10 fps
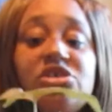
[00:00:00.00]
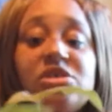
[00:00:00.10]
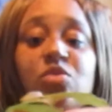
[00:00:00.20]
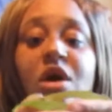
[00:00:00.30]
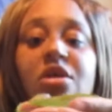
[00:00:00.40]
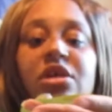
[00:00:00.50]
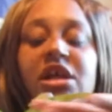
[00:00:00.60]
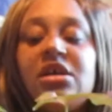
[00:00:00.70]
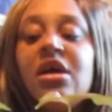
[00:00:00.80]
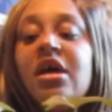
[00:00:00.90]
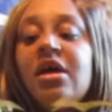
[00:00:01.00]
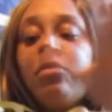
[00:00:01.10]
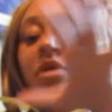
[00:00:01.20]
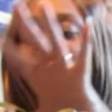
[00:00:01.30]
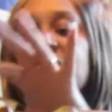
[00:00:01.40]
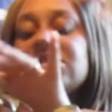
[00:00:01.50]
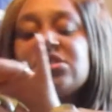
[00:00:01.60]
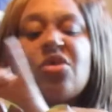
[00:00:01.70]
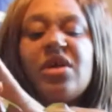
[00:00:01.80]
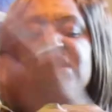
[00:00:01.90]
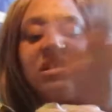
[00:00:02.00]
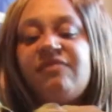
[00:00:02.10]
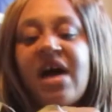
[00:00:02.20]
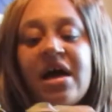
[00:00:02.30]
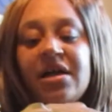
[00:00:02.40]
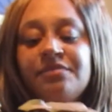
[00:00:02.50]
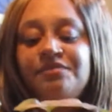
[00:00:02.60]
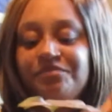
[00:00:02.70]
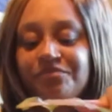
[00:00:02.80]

just watered it, but so it's fine.